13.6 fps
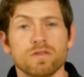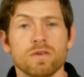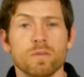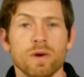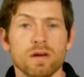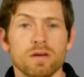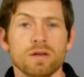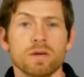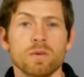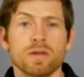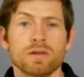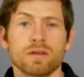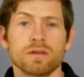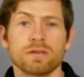for partnering
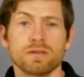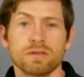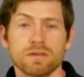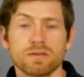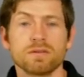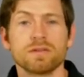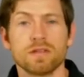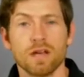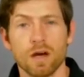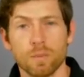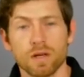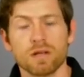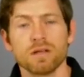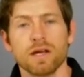with us to help
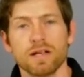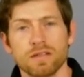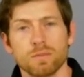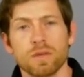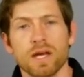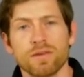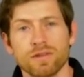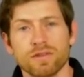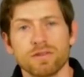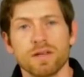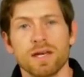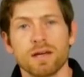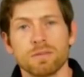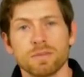our clients apply for
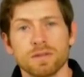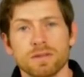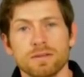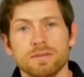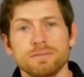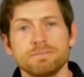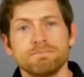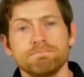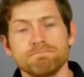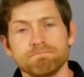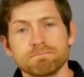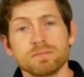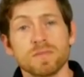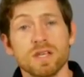SNAP.
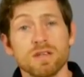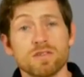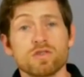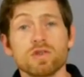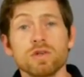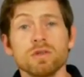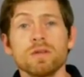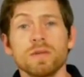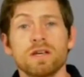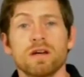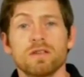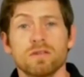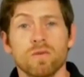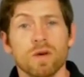It's truly
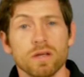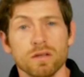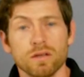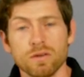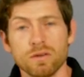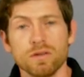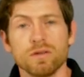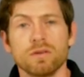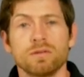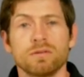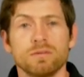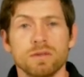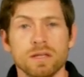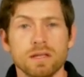because of what you do
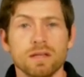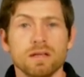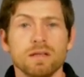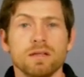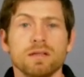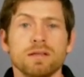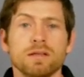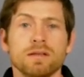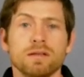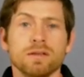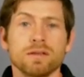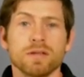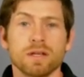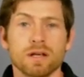
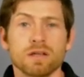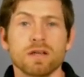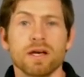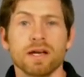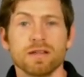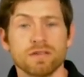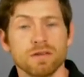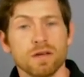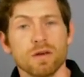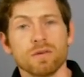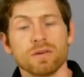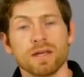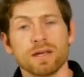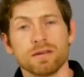that our clients know
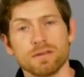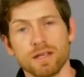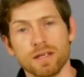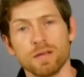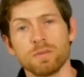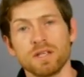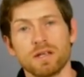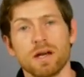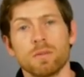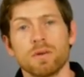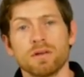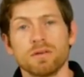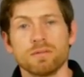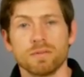that an empty
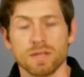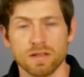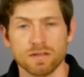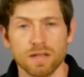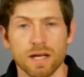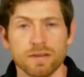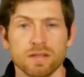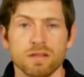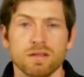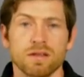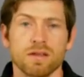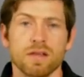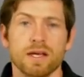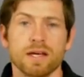cupboard is not the end of
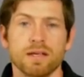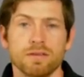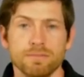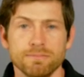the line.